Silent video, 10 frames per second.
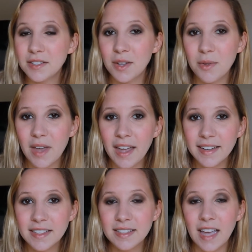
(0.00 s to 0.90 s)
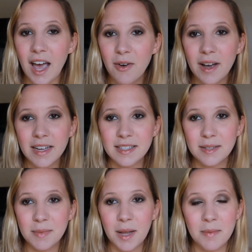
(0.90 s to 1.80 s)
so that is how I
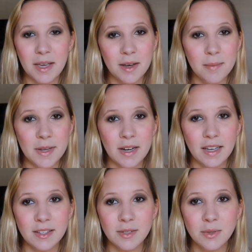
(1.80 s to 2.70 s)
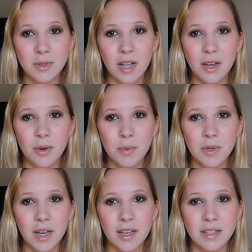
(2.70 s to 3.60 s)
did my makeup in high school. I hope
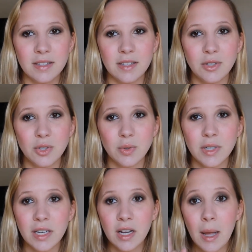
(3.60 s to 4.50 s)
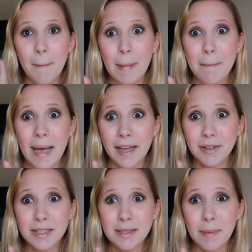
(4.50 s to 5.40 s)
you guys enjoyed. My
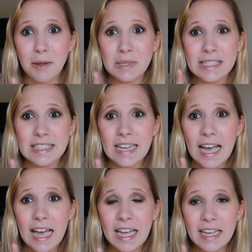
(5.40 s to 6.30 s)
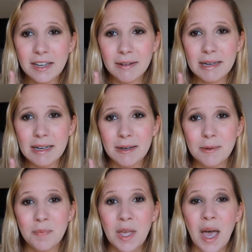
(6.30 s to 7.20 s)
battery is about to die, oh
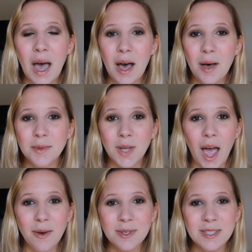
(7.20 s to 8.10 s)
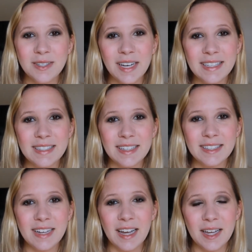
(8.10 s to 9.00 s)
no! So I will see you guys
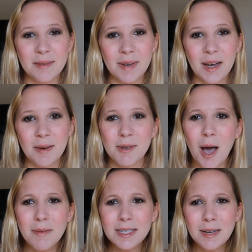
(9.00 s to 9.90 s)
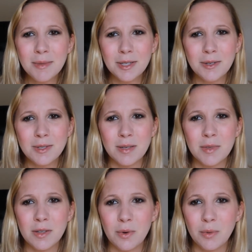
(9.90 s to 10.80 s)
next time. Comment down below some
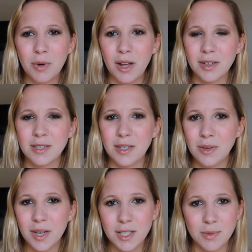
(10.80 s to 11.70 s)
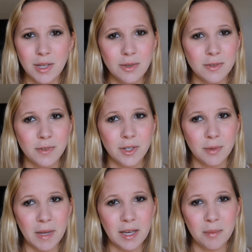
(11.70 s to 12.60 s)
of the old products that you guys would use for
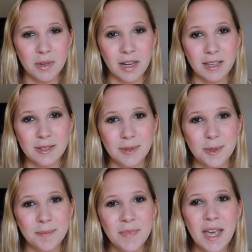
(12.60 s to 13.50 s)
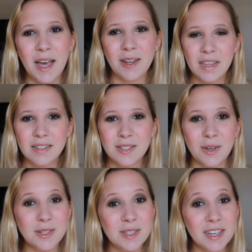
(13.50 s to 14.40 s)
your makeup in high school. So
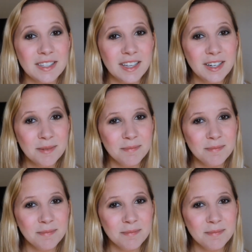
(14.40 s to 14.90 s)
I'll see you guys later.